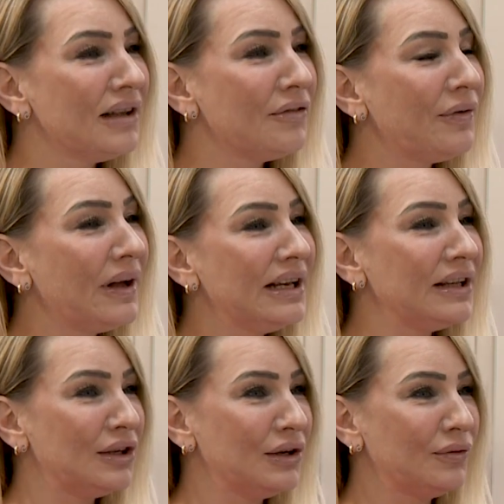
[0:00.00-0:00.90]
it funny
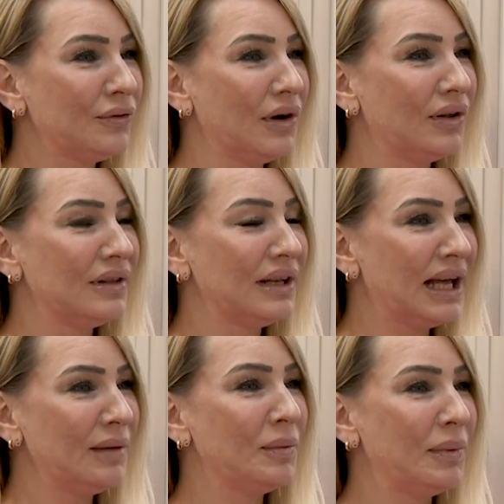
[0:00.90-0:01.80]
that you've got the
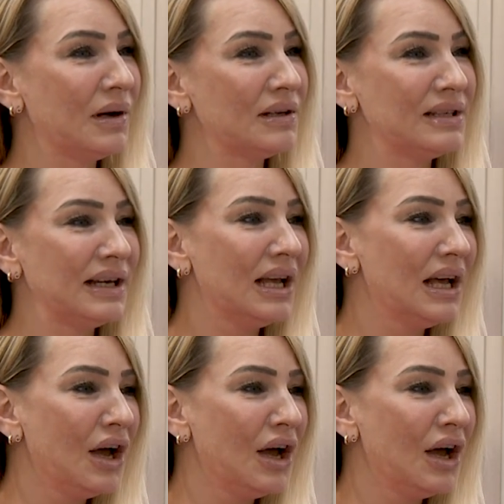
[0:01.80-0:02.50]
Labour Party